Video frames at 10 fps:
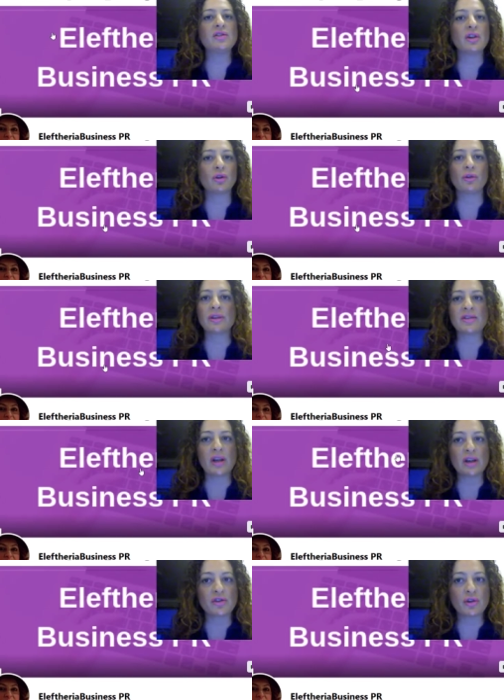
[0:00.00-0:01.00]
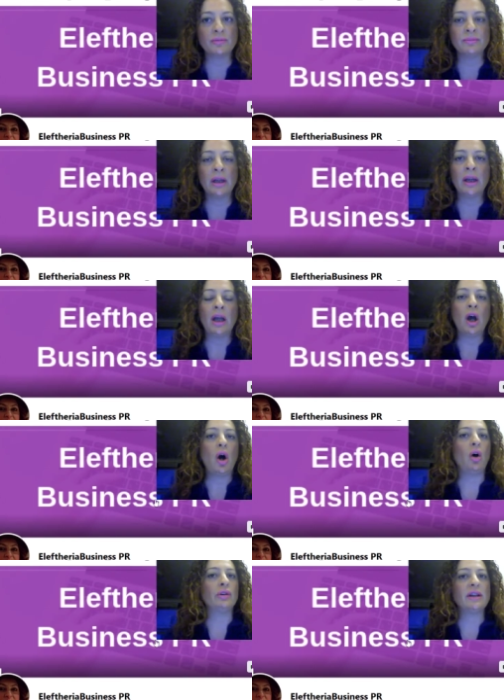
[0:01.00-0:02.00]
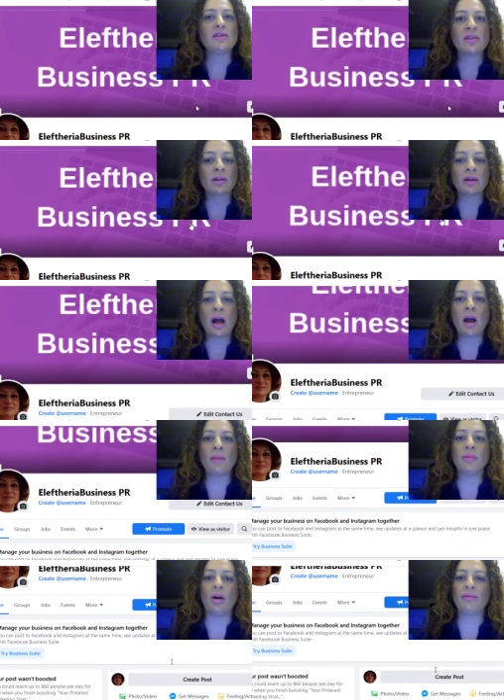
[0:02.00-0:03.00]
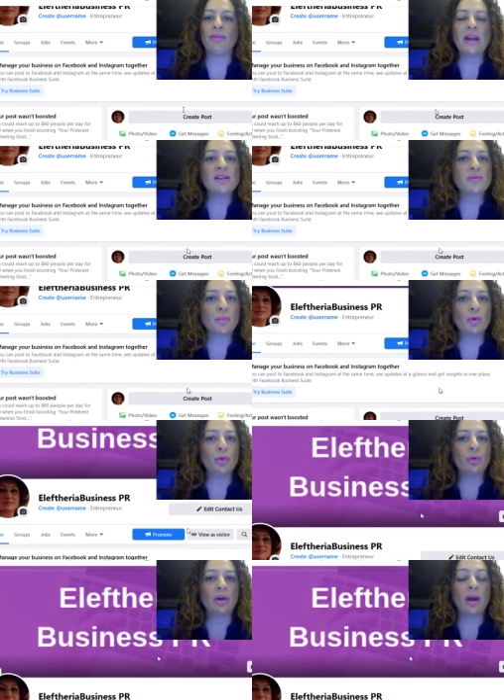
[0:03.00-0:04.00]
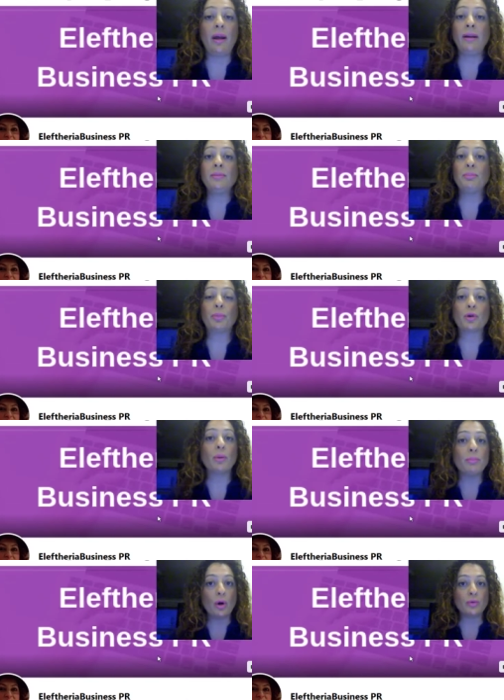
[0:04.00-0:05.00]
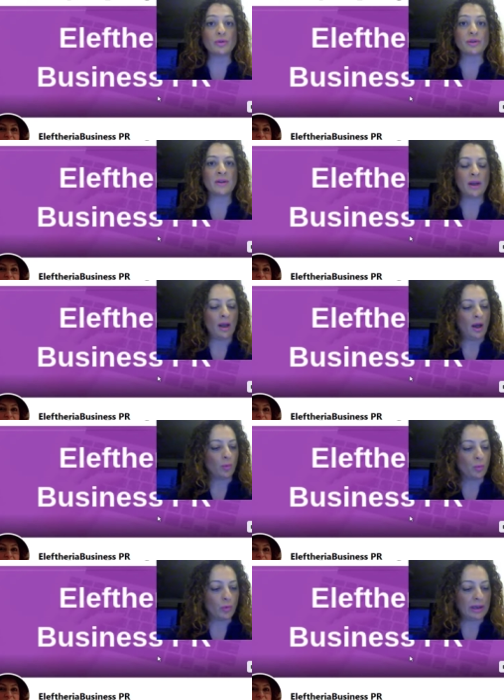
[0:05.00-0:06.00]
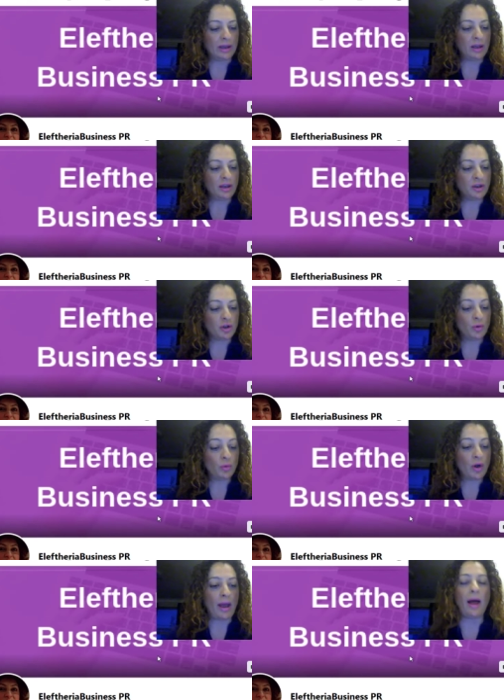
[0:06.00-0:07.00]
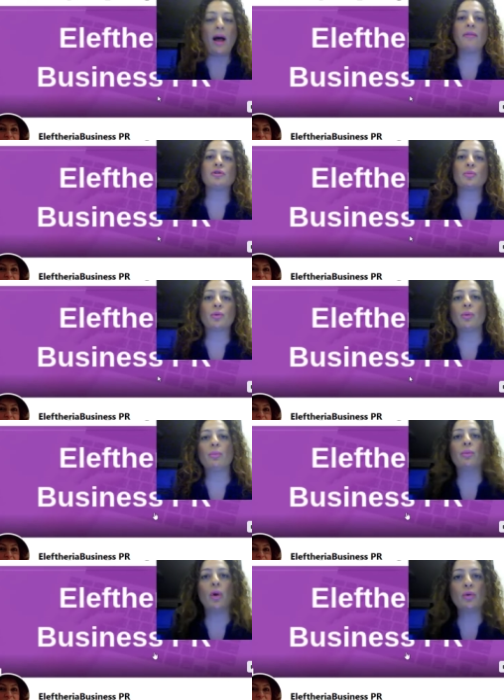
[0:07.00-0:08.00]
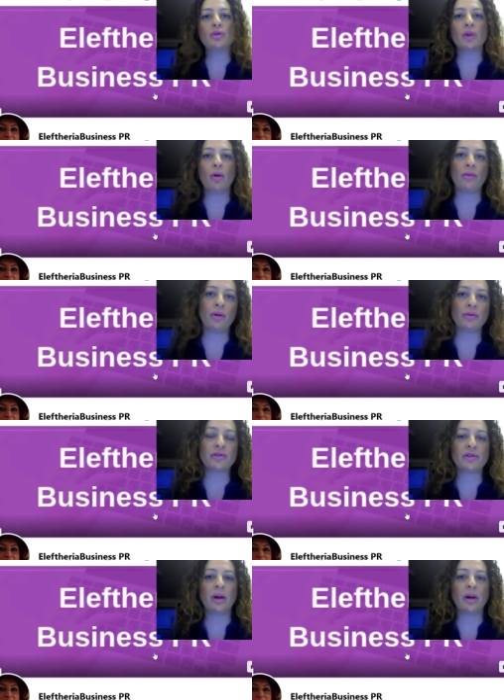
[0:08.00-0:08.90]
in a conversation on Instagram or Facebook, and promote. You have to promote on those